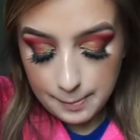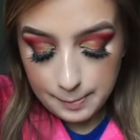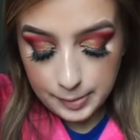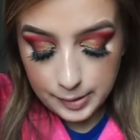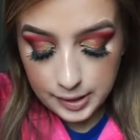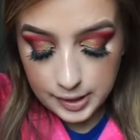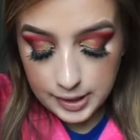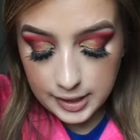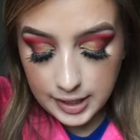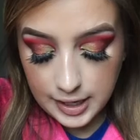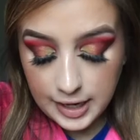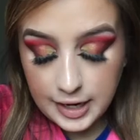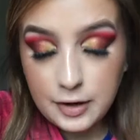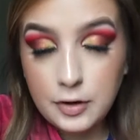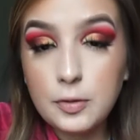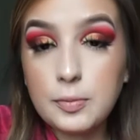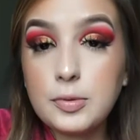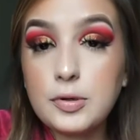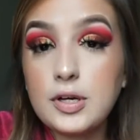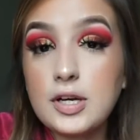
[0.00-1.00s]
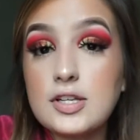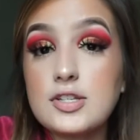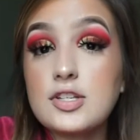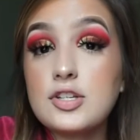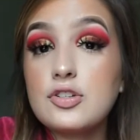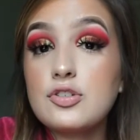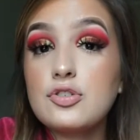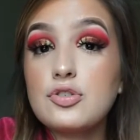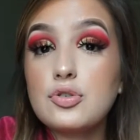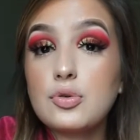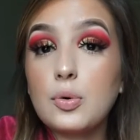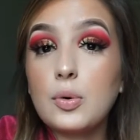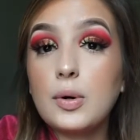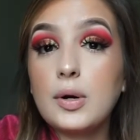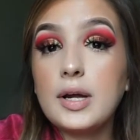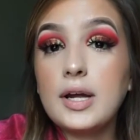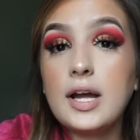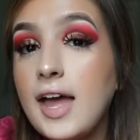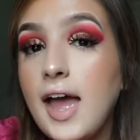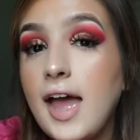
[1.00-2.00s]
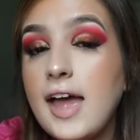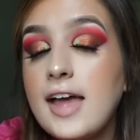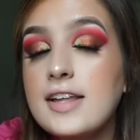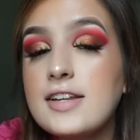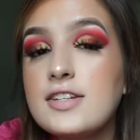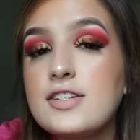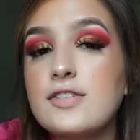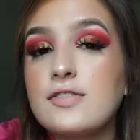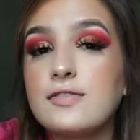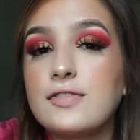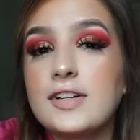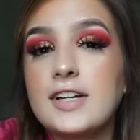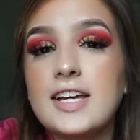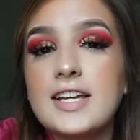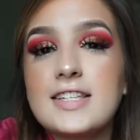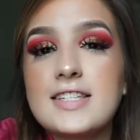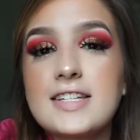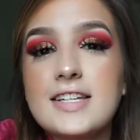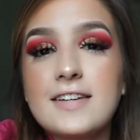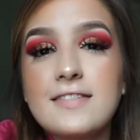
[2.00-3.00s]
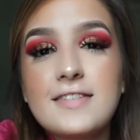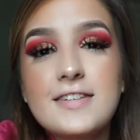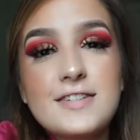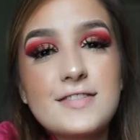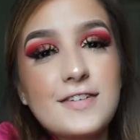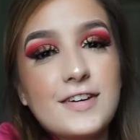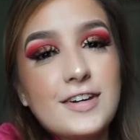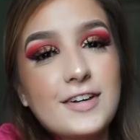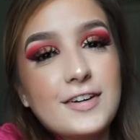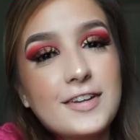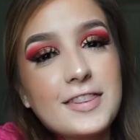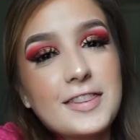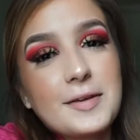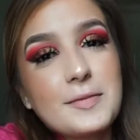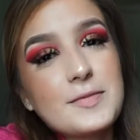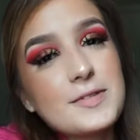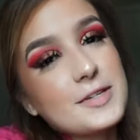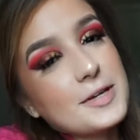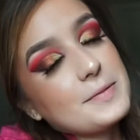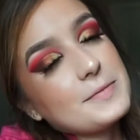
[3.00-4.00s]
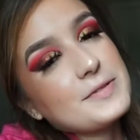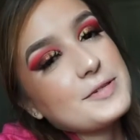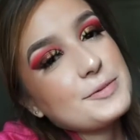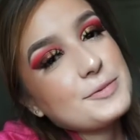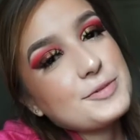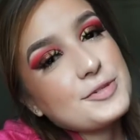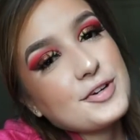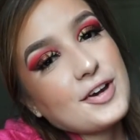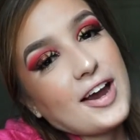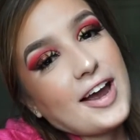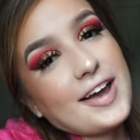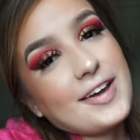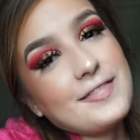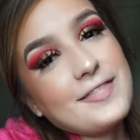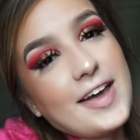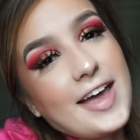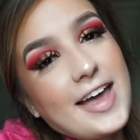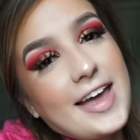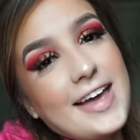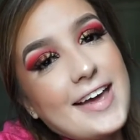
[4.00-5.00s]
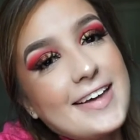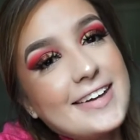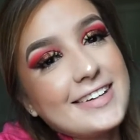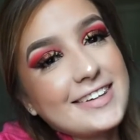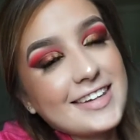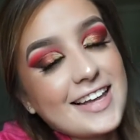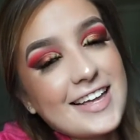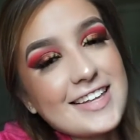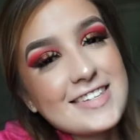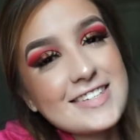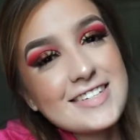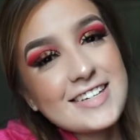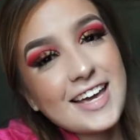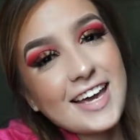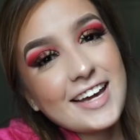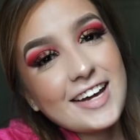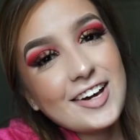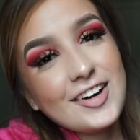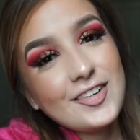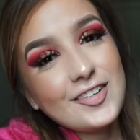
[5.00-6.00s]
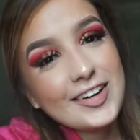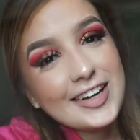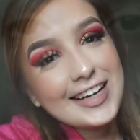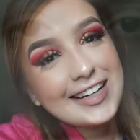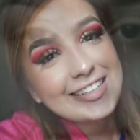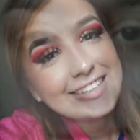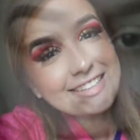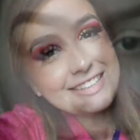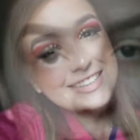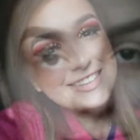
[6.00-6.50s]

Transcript: But I hope you guys enjoy, and don't forget to give this video a thumbs up, subscribe, and let's get going.